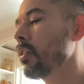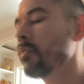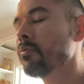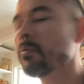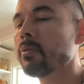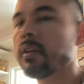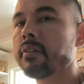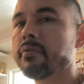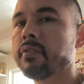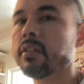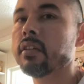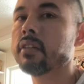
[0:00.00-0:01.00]
Swerves are a lot of
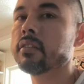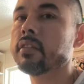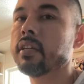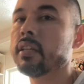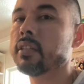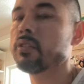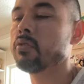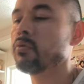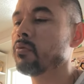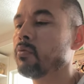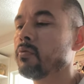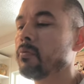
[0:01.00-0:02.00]
fun, honestly. I like to do a
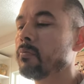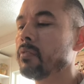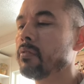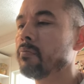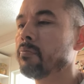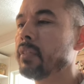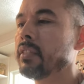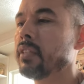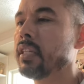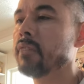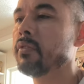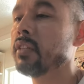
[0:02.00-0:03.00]
swerve in
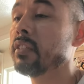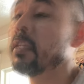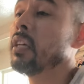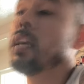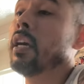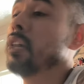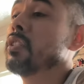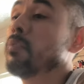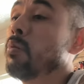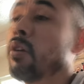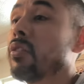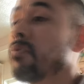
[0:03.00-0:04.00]
basically every... It's a
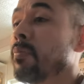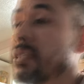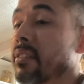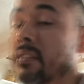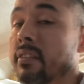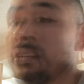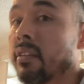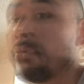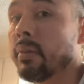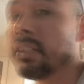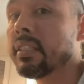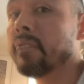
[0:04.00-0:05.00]
part of my
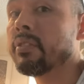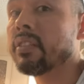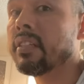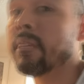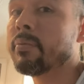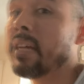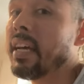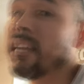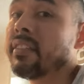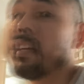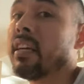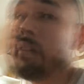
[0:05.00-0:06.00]
seven steps. I
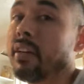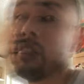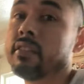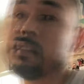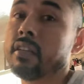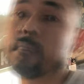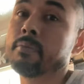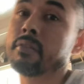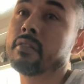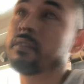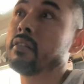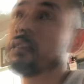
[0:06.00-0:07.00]
actually have 8
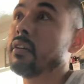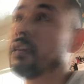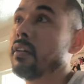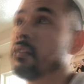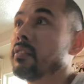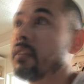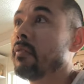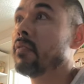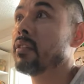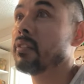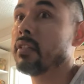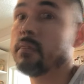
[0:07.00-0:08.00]
steps, And the
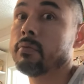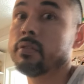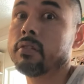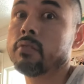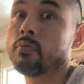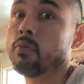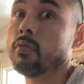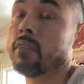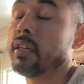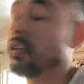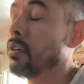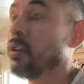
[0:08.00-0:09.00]
seventh step is a swerve.
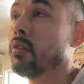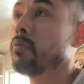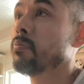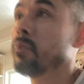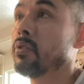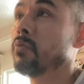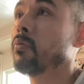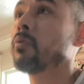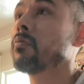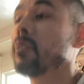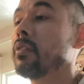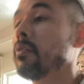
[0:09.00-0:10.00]
Like, I always put a
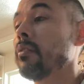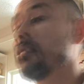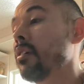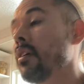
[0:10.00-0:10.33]
swerve in there.